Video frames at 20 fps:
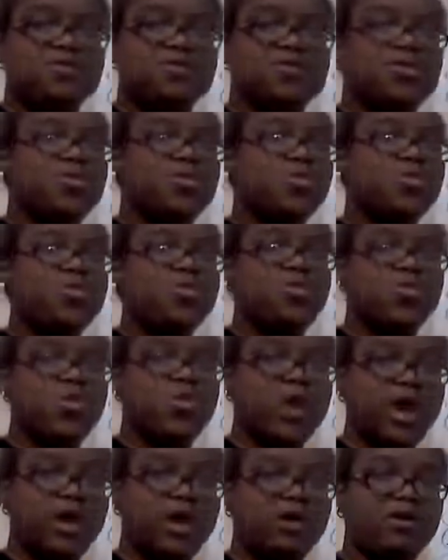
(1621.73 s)
or
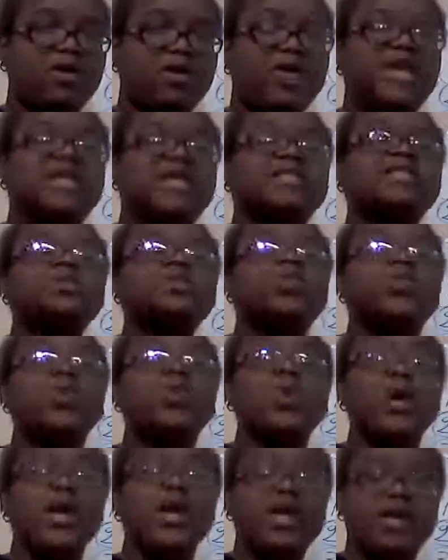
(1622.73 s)
where, it's
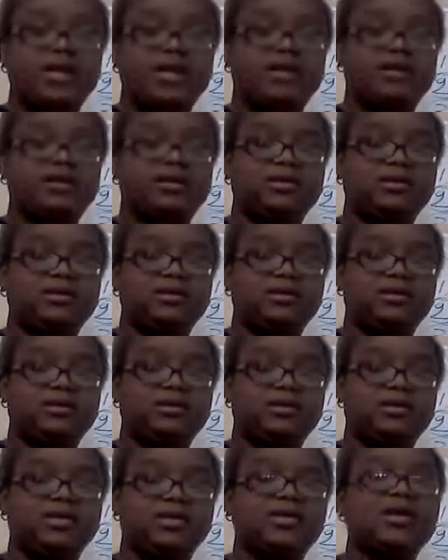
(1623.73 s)
when.
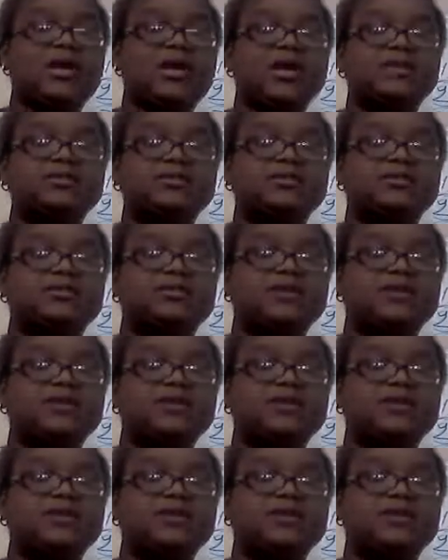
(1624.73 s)
Yes,